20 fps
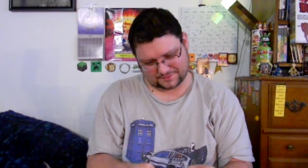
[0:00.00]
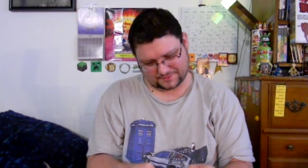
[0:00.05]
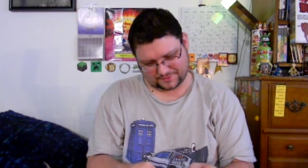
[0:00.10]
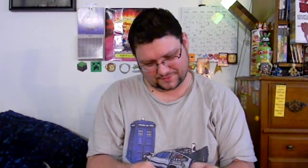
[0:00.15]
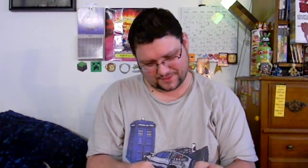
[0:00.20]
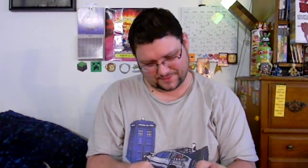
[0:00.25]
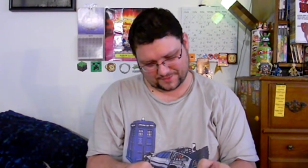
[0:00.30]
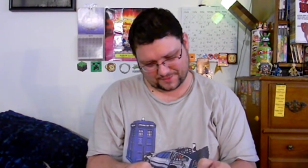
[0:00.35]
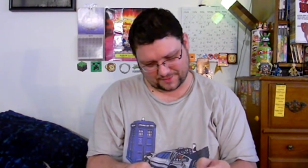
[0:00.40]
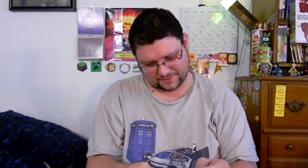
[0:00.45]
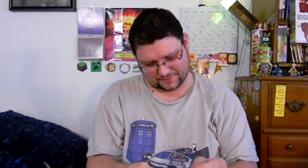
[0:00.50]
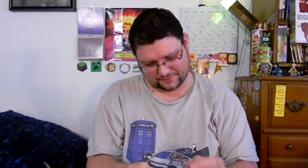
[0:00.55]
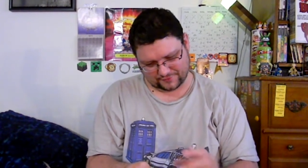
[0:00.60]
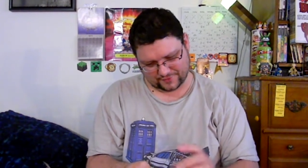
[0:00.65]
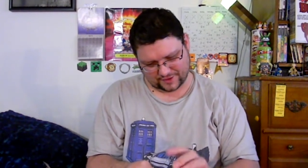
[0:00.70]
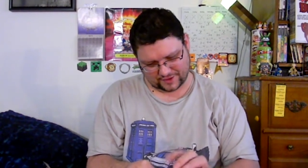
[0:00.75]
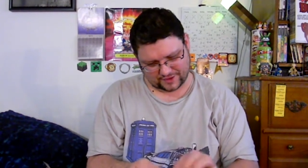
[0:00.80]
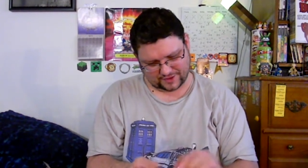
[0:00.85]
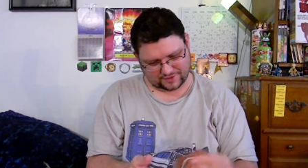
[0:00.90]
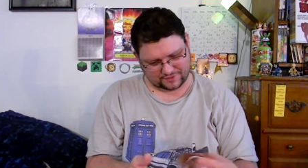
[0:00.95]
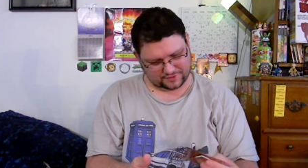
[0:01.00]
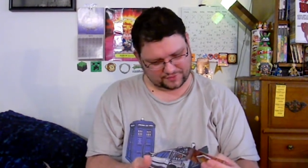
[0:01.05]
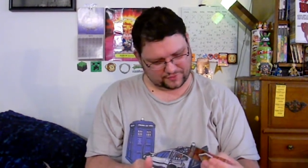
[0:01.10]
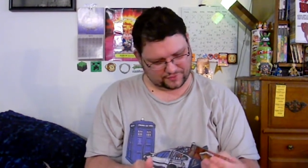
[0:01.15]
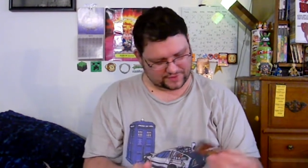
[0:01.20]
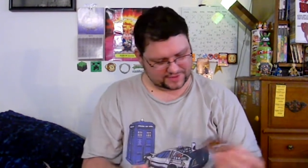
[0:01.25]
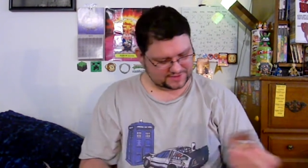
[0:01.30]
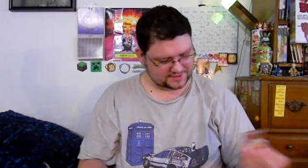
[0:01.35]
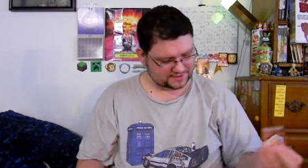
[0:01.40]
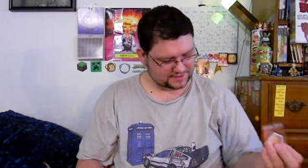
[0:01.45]
a couple of uh,
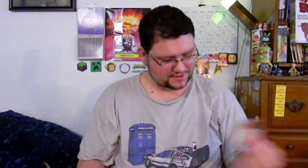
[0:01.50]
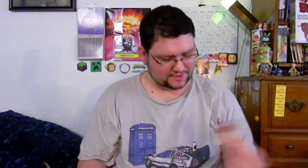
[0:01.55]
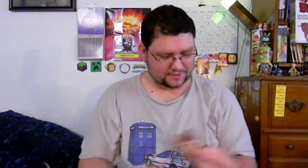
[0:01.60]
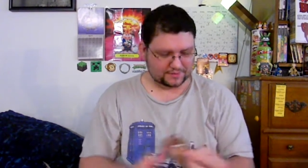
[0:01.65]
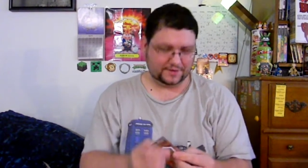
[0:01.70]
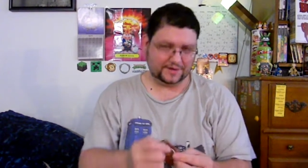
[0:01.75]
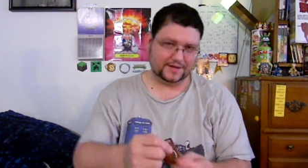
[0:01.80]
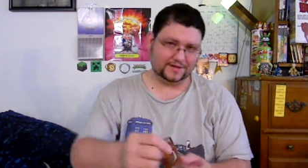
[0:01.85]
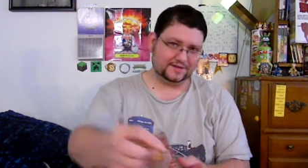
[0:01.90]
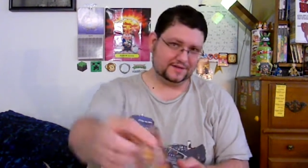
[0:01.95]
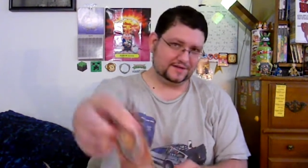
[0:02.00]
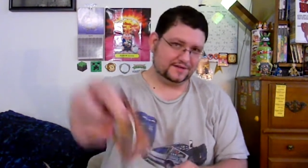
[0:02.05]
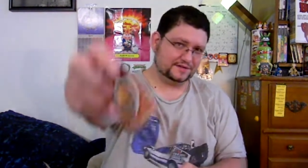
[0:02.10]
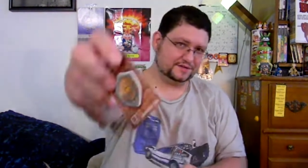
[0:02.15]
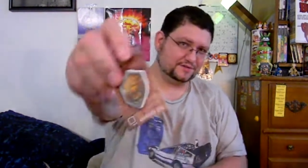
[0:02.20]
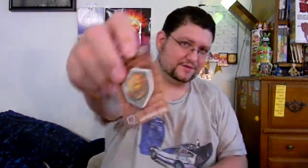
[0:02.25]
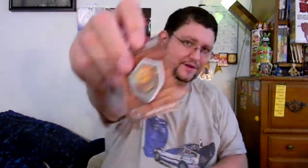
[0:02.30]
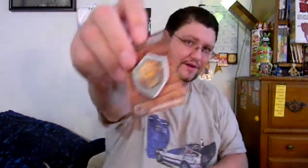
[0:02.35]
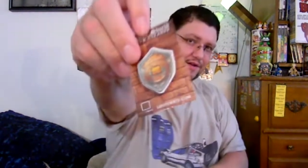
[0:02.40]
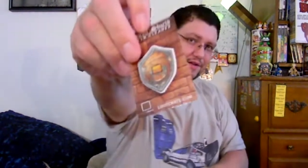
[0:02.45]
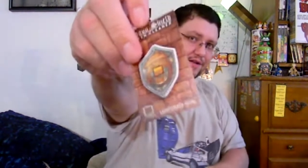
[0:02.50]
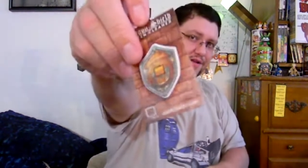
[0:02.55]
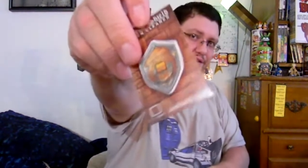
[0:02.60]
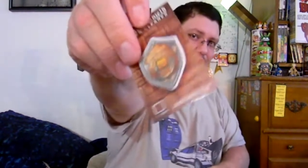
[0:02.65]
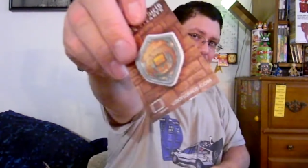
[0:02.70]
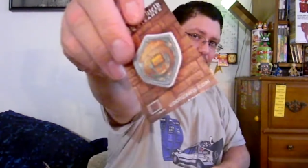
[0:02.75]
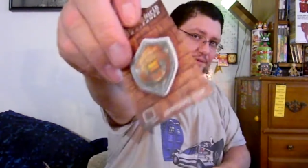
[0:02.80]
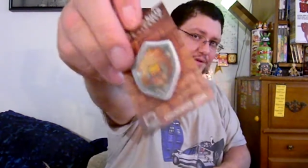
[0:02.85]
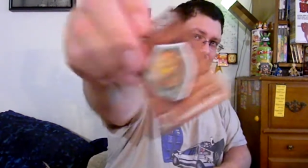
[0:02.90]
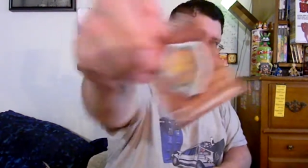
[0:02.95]
crates ago, I got the screen
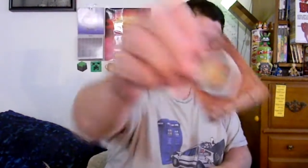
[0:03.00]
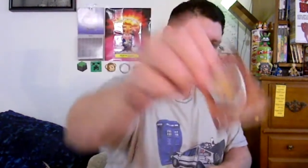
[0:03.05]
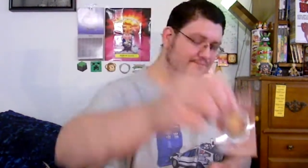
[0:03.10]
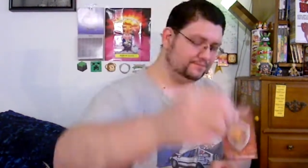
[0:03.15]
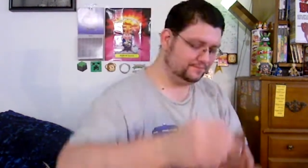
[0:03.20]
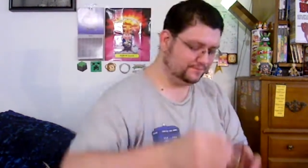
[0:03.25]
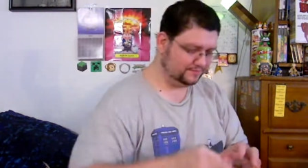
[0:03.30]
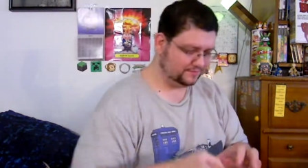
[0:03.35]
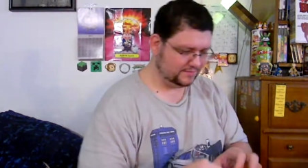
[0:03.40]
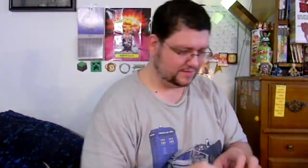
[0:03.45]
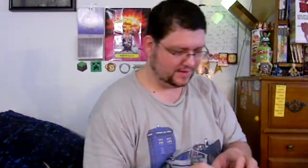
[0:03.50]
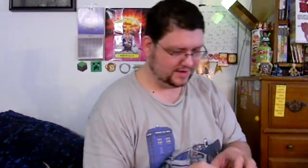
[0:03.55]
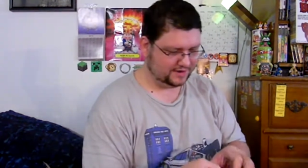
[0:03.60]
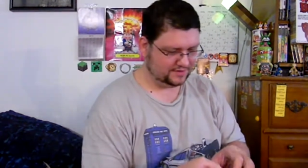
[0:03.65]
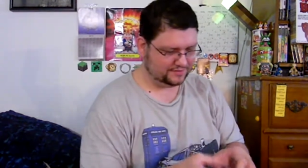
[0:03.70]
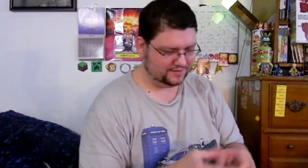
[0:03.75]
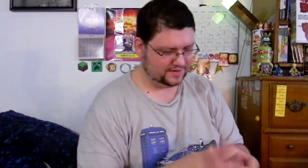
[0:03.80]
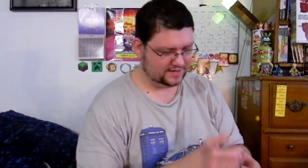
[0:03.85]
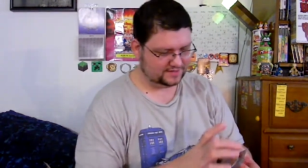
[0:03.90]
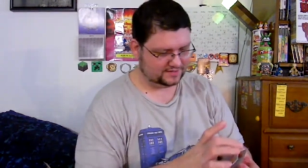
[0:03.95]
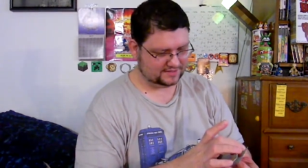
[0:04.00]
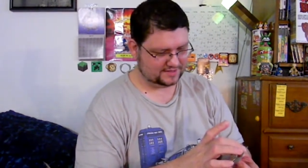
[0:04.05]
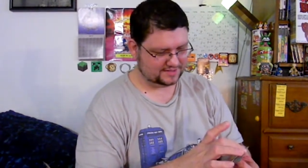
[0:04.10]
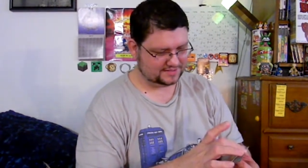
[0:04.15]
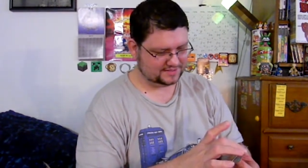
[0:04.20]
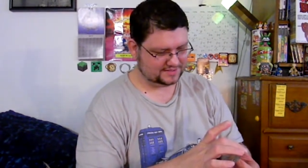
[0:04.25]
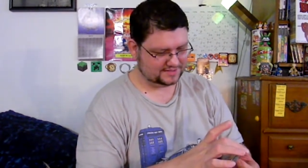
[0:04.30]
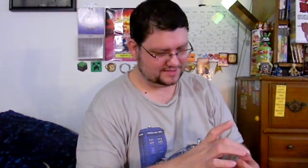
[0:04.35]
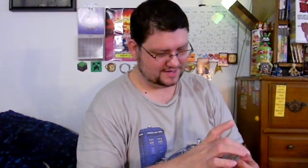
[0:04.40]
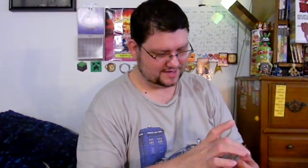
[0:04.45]
cleaner, which I think
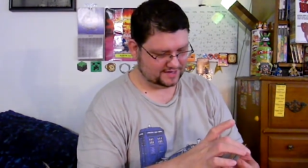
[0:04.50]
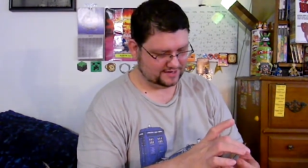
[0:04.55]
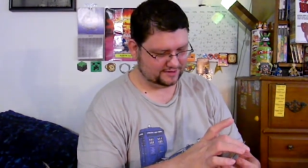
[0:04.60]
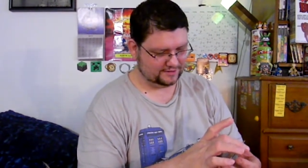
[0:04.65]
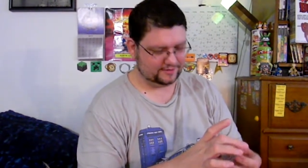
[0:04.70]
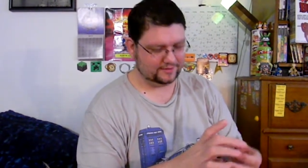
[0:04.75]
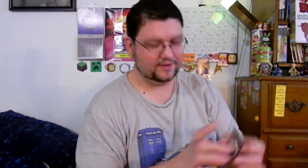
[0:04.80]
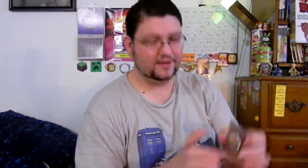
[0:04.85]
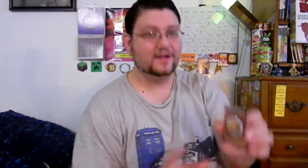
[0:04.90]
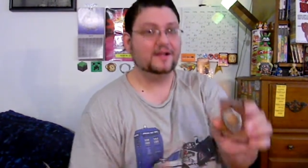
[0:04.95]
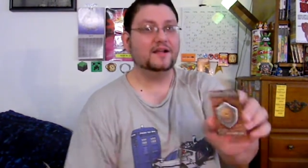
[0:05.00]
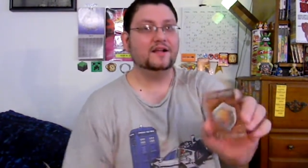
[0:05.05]
this entire